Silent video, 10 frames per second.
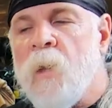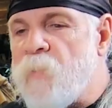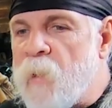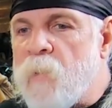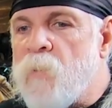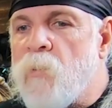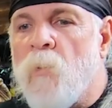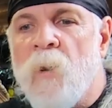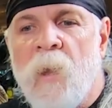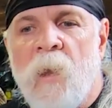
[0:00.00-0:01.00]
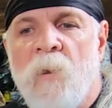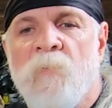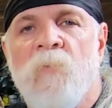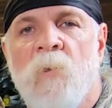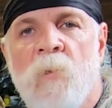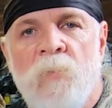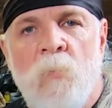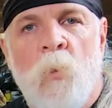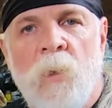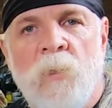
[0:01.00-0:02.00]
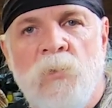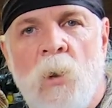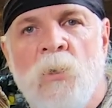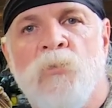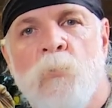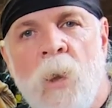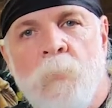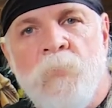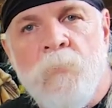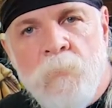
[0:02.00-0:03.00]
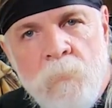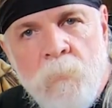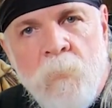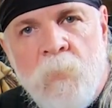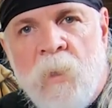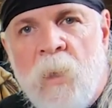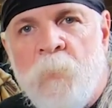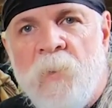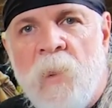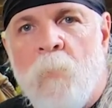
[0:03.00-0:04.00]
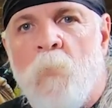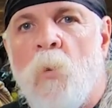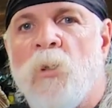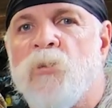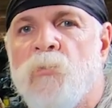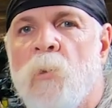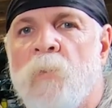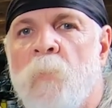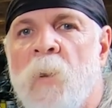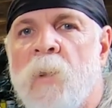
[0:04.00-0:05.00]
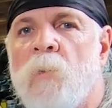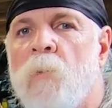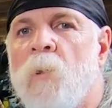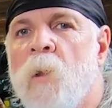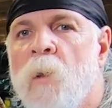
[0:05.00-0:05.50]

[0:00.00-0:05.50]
And then you don't have the wet exhaust wrap keeping that moisture on the metal,